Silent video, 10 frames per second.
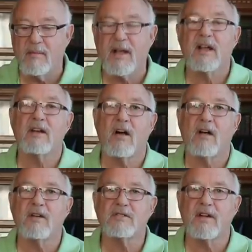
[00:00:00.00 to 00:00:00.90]
million
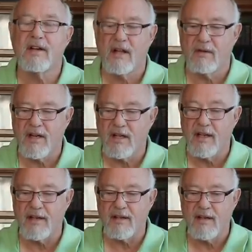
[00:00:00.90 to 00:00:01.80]
on Hillary
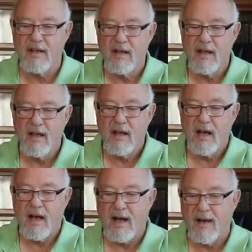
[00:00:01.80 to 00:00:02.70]
Clinton.
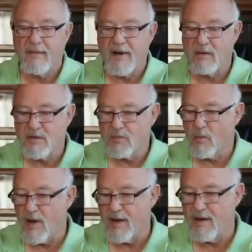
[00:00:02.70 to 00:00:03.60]
There was
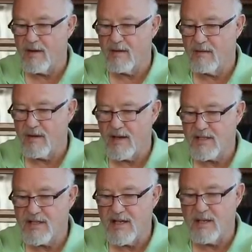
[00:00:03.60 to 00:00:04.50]
one,
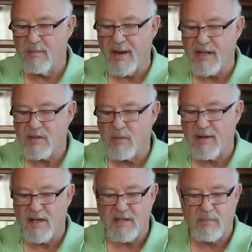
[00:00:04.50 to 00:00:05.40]
let's see, the biggest
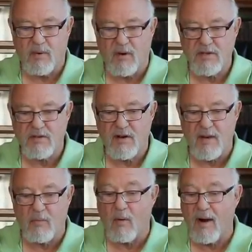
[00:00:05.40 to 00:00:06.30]
one that supports
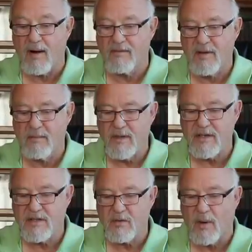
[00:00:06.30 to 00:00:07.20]
Trump, one of them
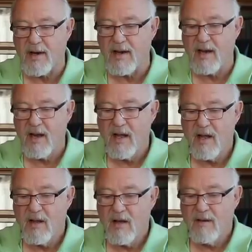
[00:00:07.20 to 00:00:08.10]
is
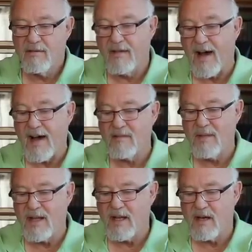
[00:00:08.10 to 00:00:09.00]
$25
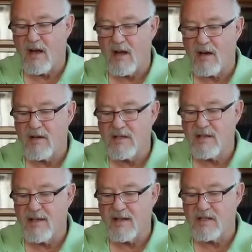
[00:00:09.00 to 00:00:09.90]
million
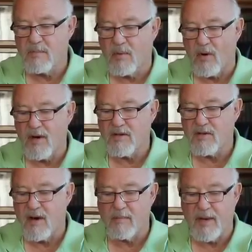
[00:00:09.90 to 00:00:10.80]
that supported
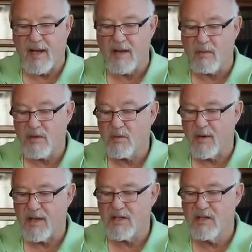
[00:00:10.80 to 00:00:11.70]
Trump, another one
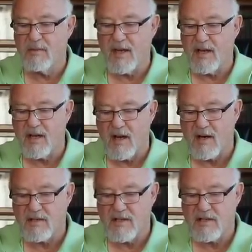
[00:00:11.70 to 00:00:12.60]
$22 million
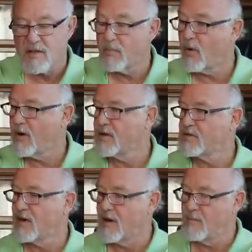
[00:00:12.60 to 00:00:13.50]
that supported
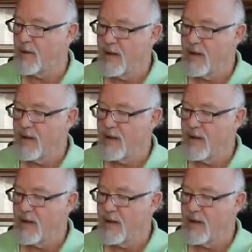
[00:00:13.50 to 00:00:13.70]
Trump,